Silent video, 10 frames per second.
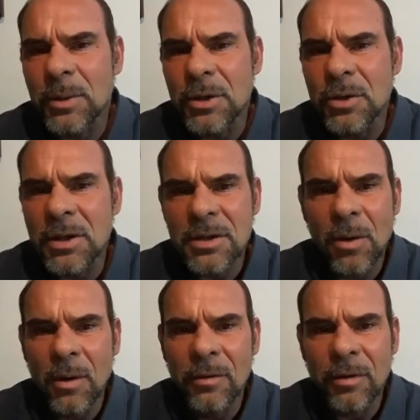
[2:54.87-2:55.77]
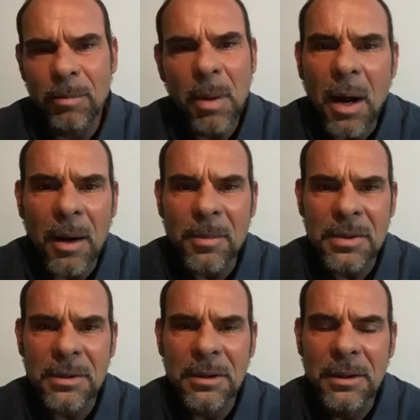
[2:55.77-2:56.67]
when you're just going for
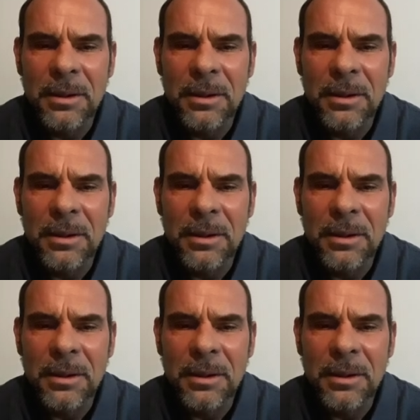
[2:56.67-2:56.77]
pumps.